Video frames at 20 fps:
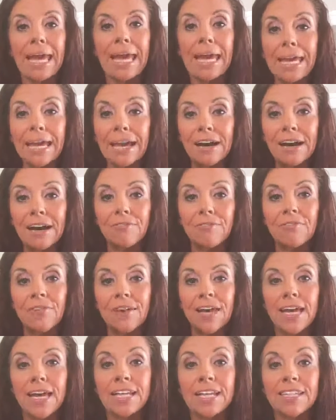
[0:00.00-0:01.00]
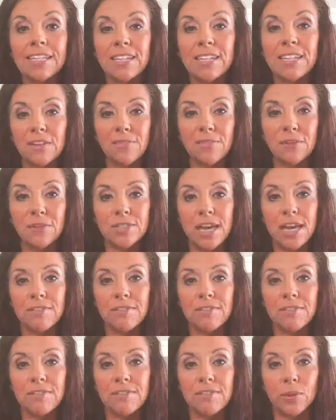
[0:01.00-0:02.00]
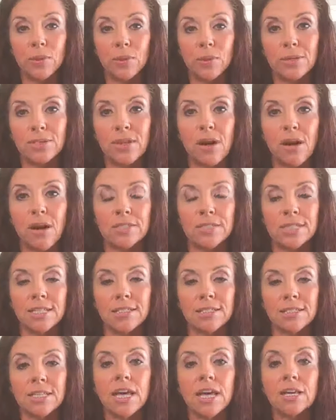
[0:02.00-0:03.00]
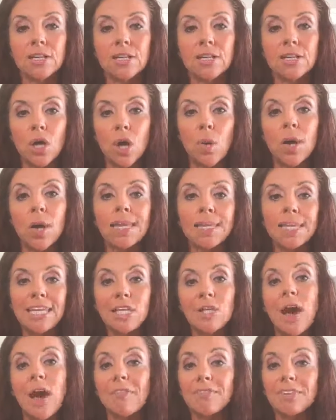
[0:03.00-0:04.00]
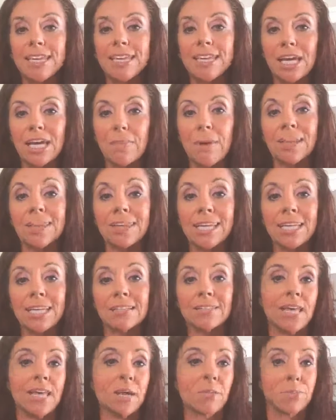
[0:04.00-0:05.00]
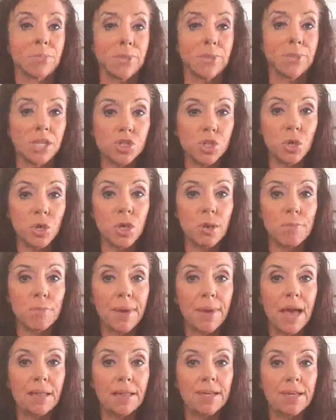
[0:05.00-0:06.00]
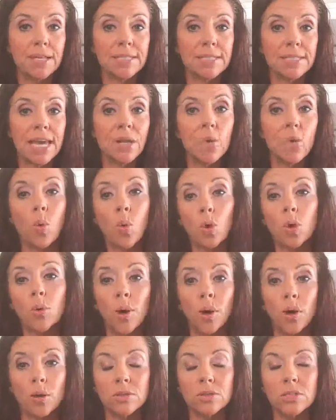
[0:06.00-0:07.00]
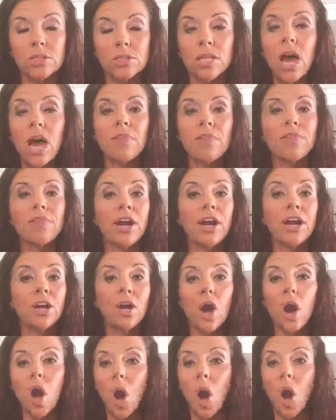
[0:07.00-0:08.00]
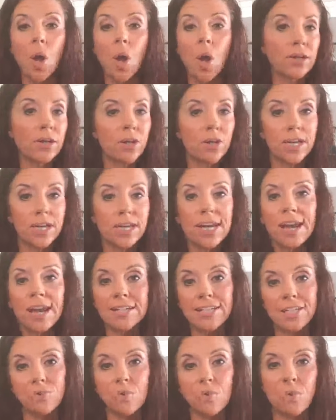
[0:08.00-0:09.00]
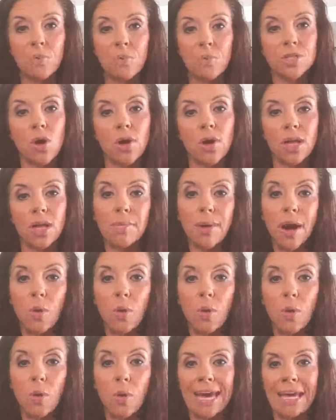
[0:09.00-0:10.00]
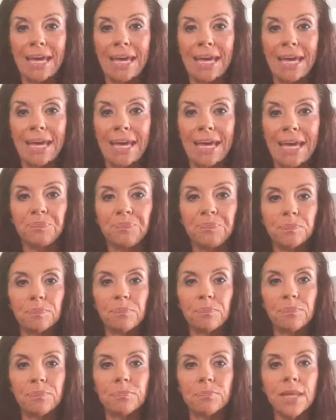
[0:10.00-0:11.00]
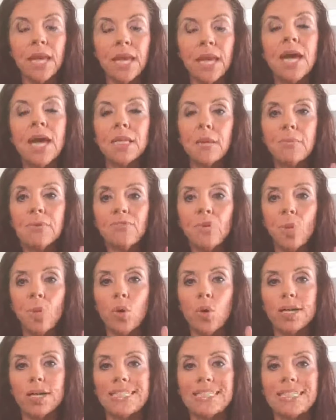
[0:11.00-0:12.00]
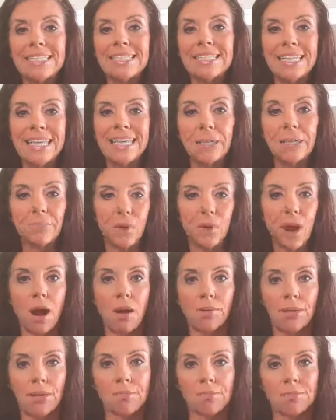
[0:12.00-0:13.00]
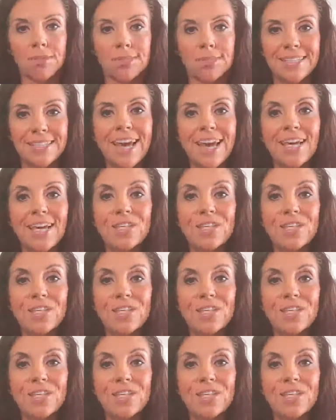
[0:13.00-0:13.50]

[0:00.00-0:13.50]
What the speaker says: if it doesn't feel safe to release those toxins. So, and then you have to think about things like blood sugar imbalance and hormones. They're all interconnected when we're talking about weight gain. Number four is skin problems.